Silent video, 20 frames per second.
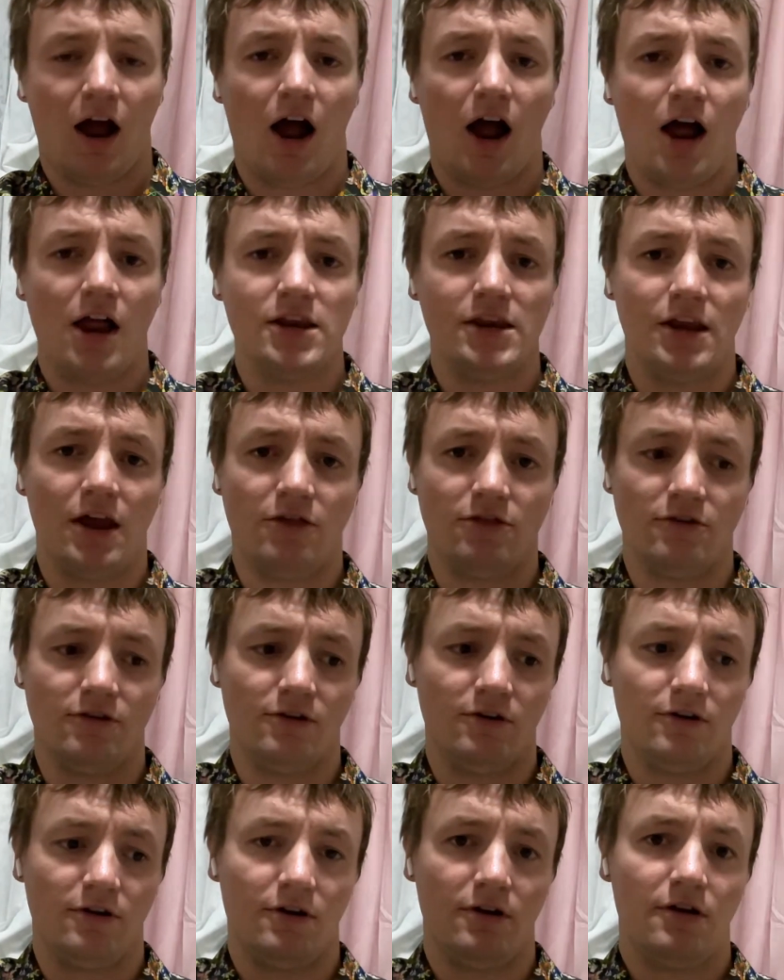
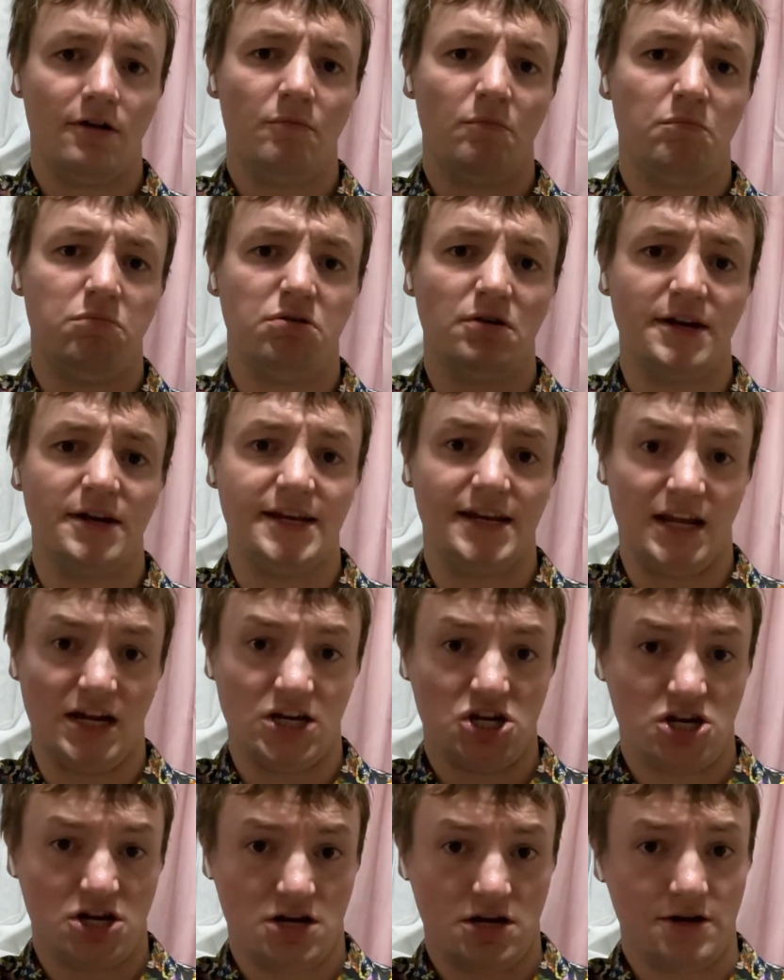Another
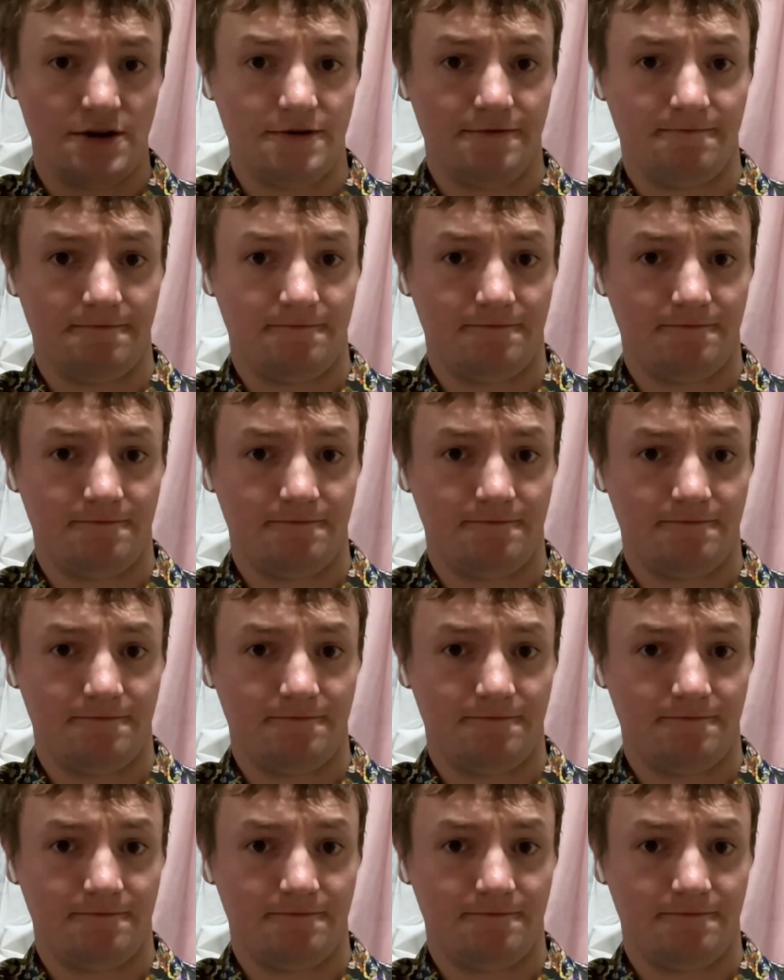prediction?